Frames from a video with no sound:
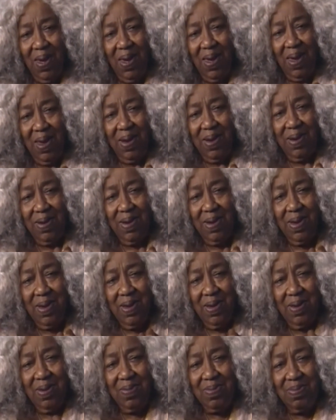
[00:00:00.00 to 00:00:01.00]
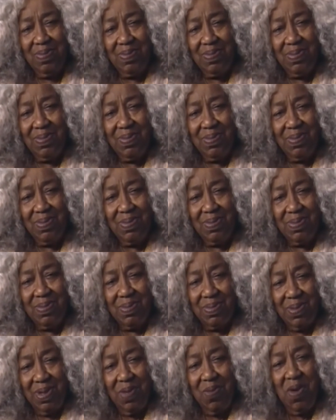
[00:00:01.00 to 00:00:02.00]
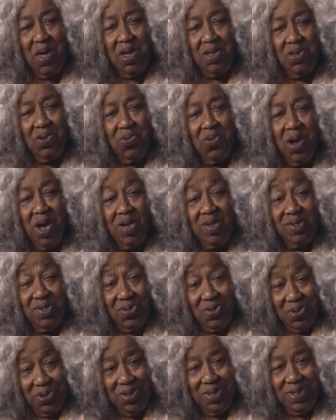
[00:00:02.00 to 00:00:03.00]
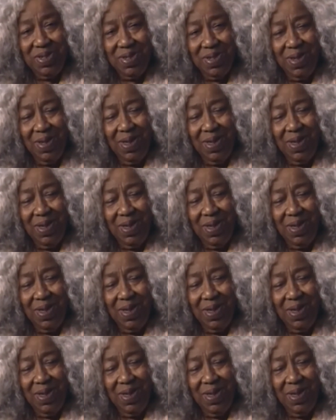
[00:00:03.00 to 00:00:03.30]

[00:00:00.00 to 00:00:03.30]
And uh, he made the right choice.